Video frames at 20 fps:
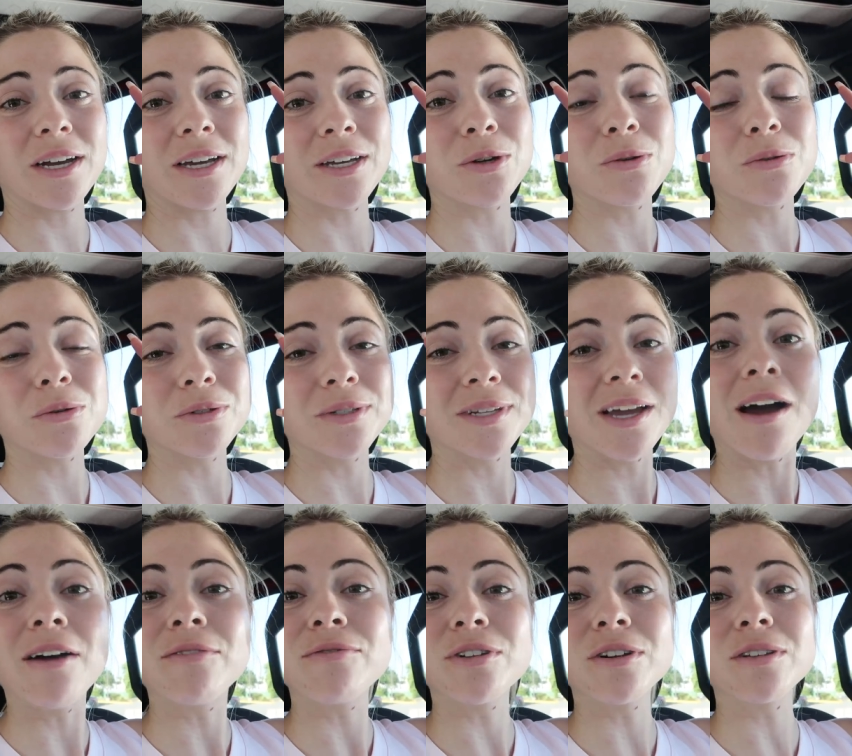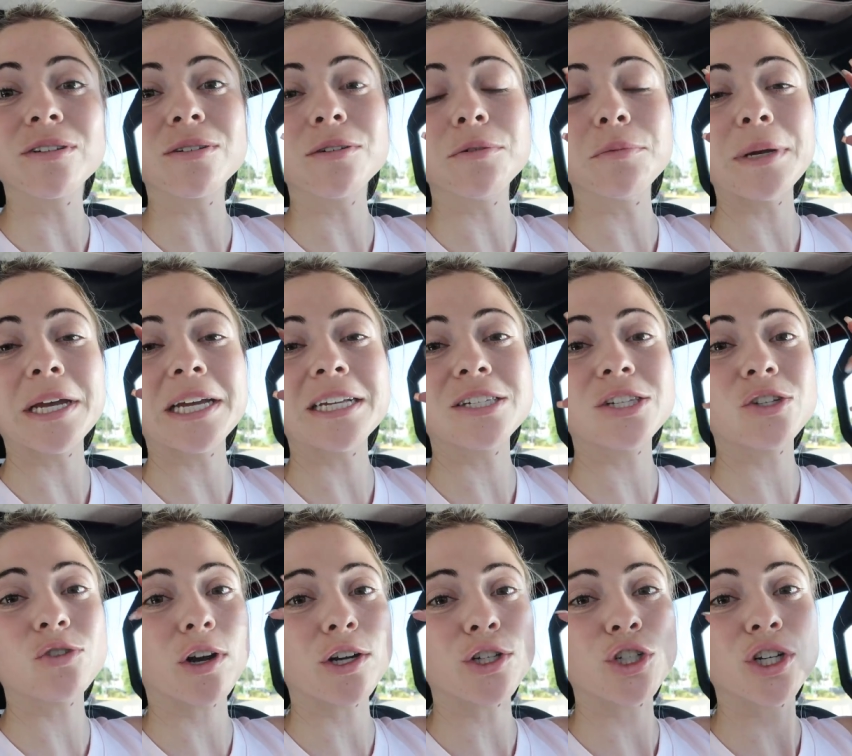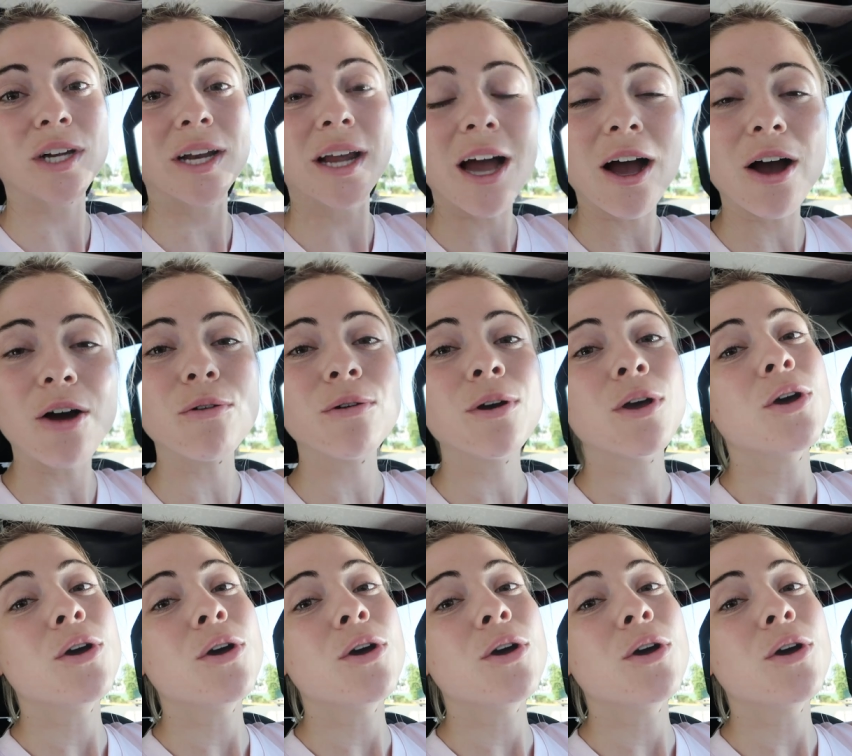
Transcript: I cooled down for a little bit, stretched it out,